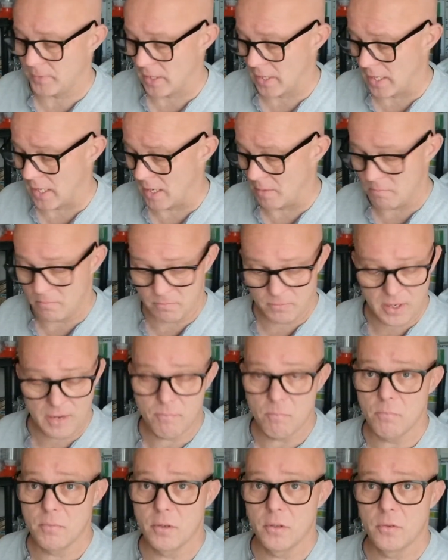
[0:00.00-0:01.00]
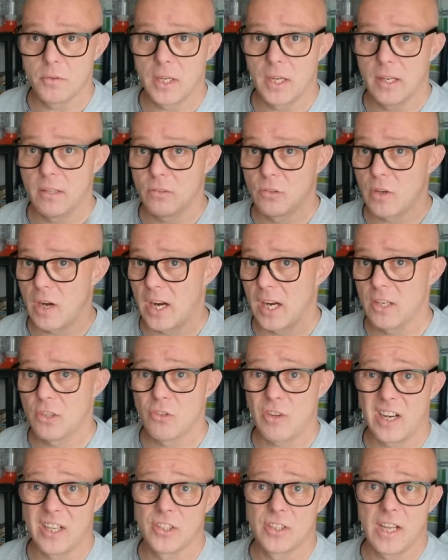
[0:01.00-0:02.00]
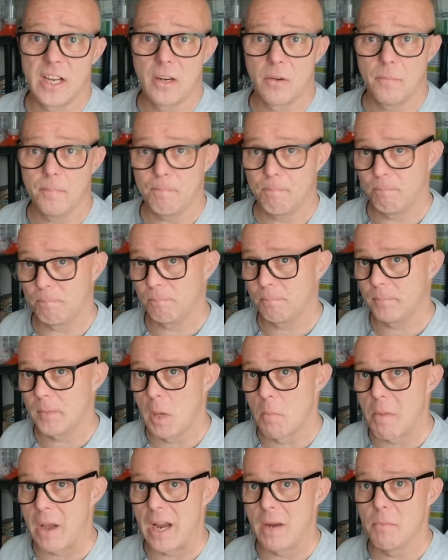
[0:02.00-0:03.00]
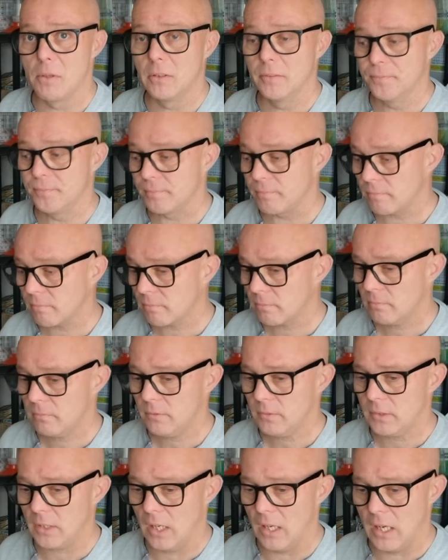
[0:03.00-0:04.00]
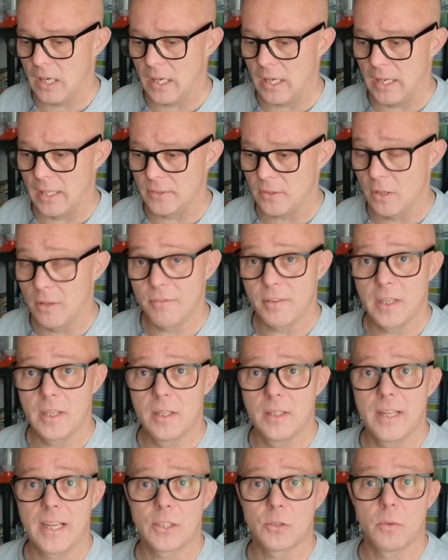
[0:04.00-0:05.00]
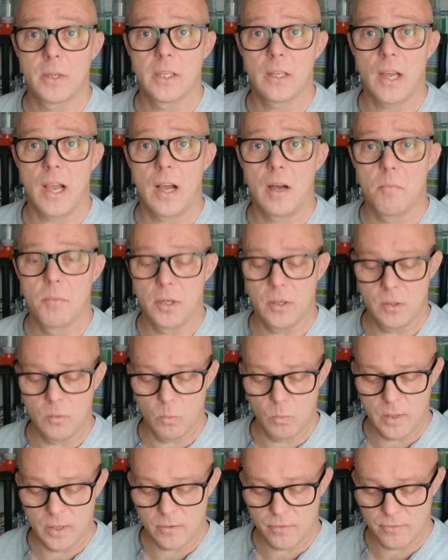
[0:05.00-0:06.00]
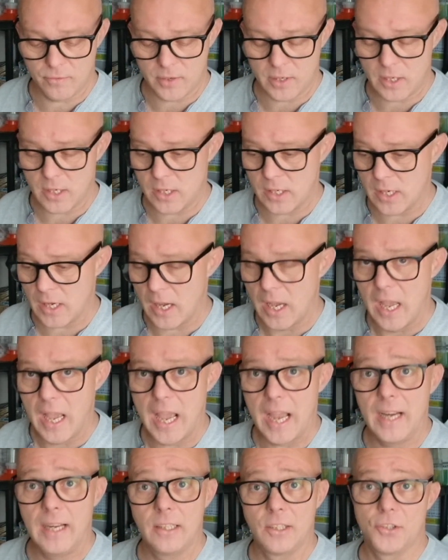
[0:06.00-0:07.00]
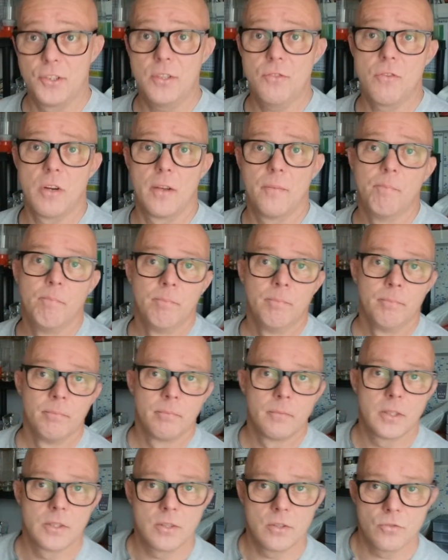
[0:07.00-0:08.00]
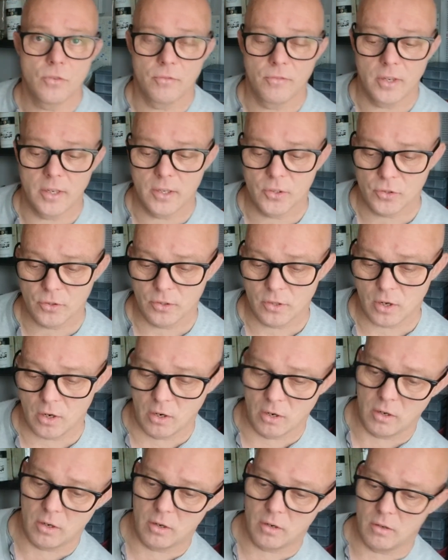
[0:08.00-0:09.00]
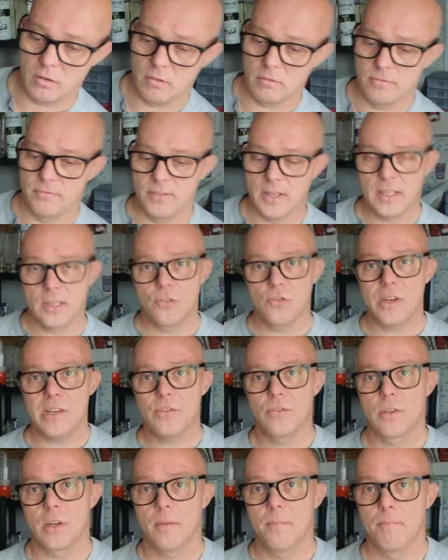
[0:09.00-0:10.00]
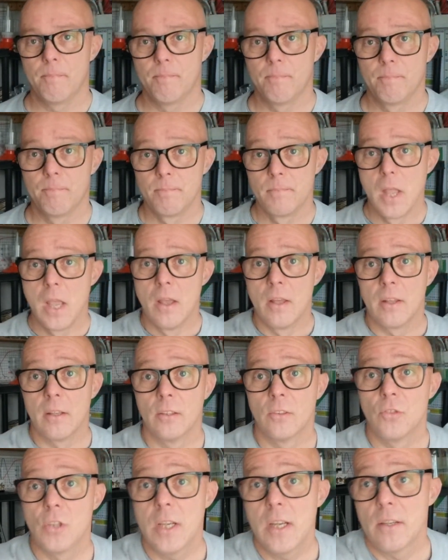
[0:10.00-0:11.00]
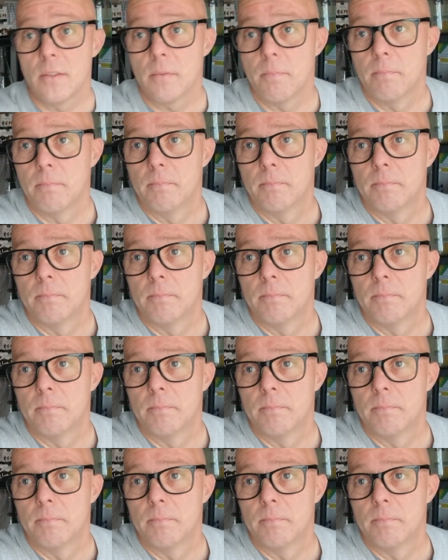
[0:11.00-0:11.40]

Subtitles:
If you haven't brewed it, try it dry stout, Bible. And hopefully next week I'll be with the Hey Little Citra version of Vacant Gesture. Cheers.